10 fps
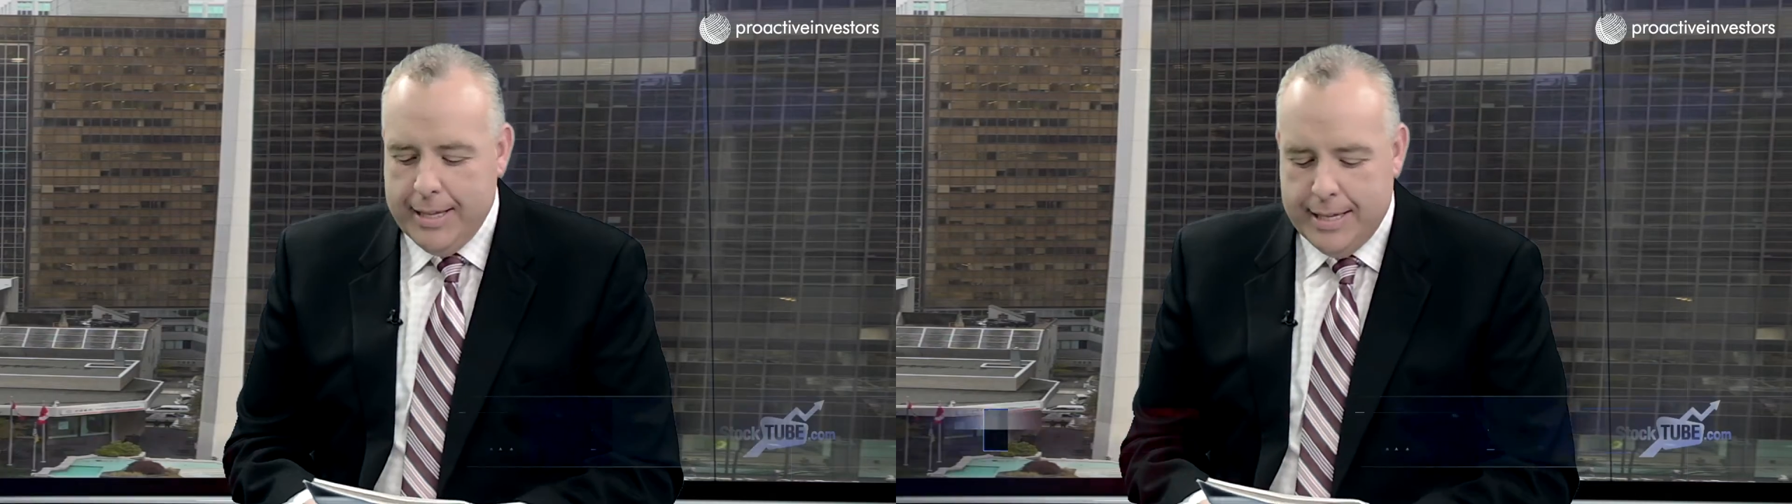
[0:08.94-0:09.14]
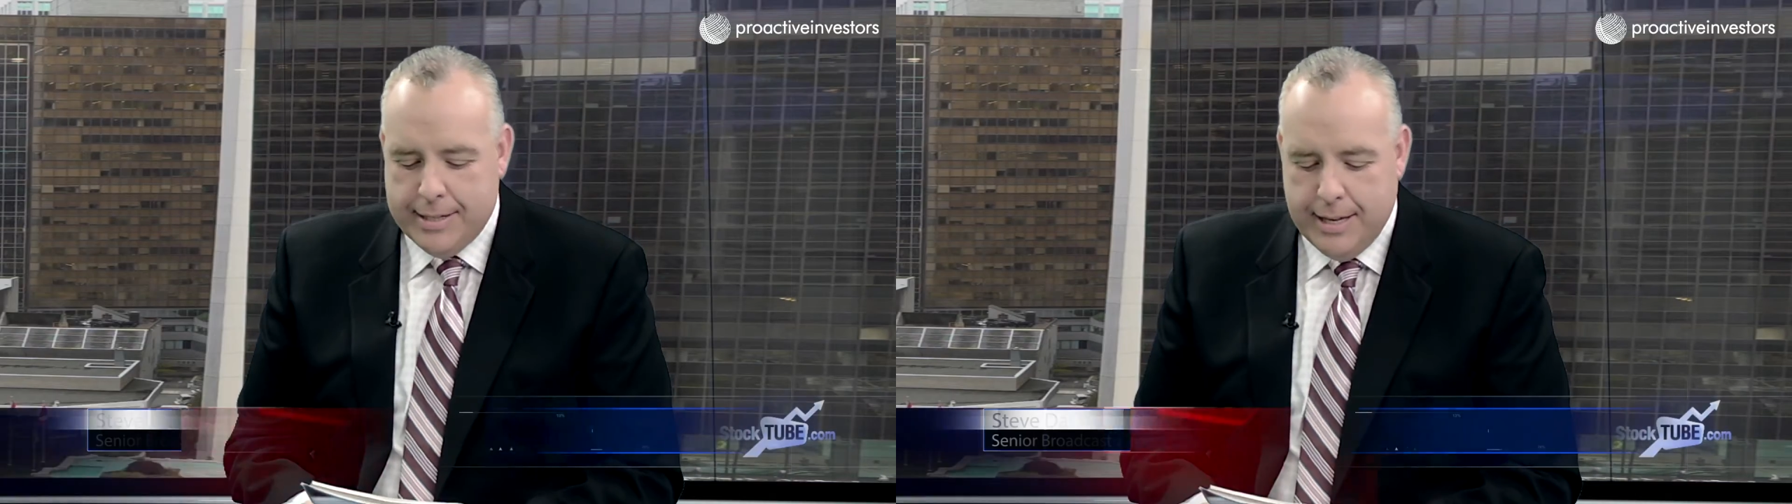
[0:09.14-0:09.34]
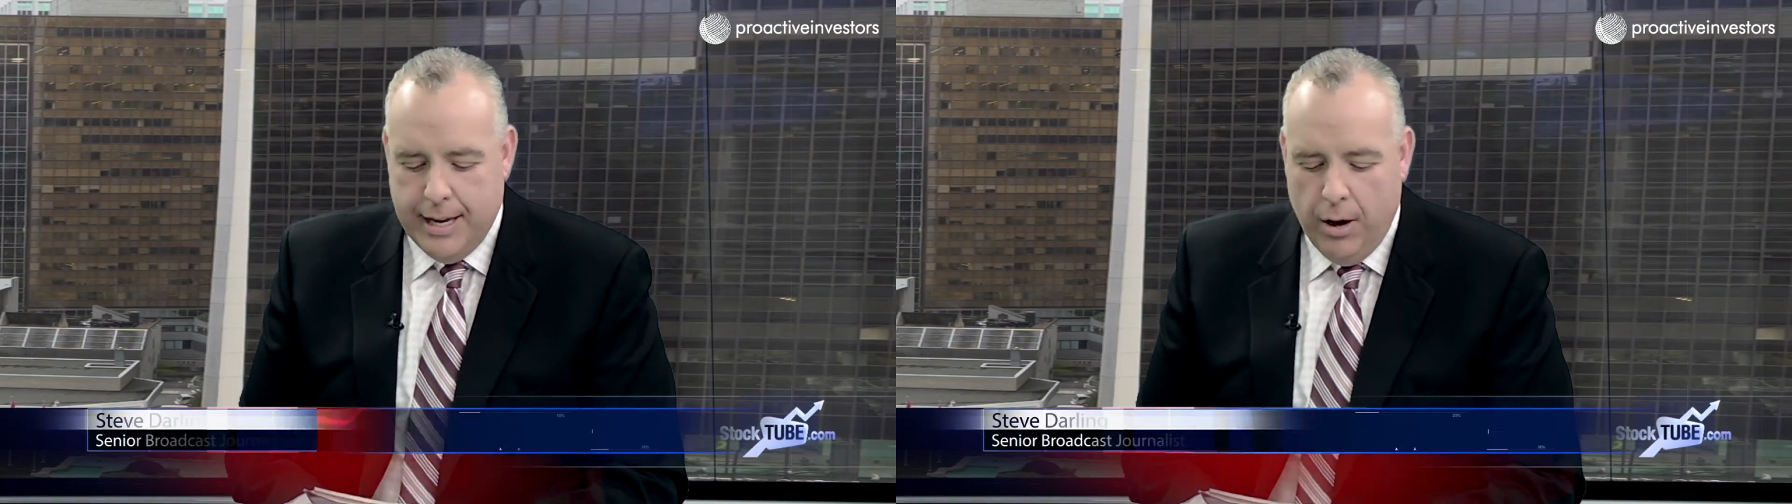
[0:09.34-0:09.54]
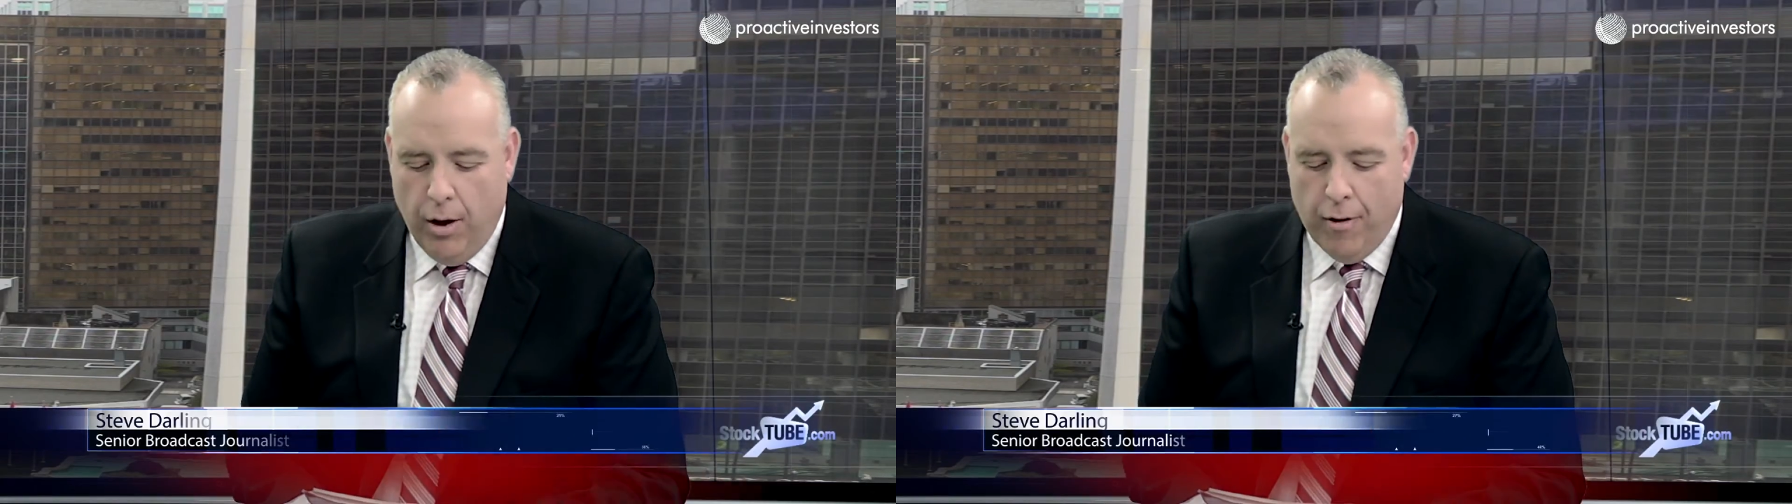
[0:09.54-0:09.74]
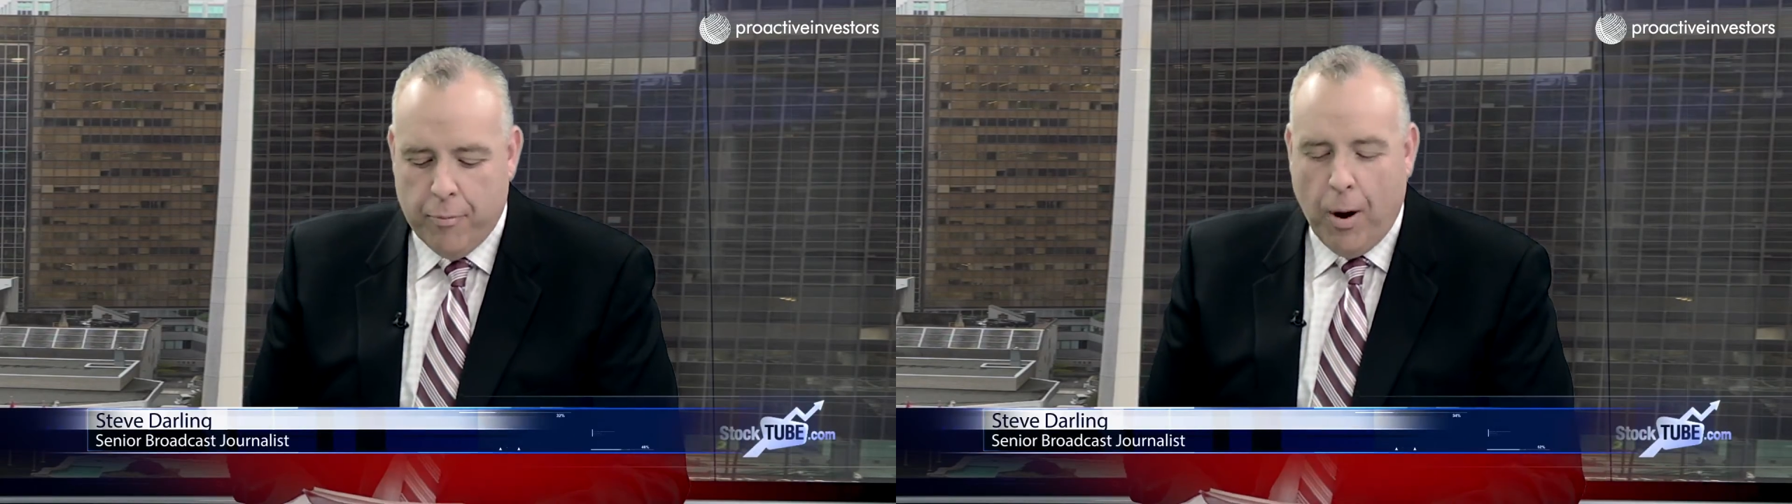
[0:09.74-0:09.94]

the C E O of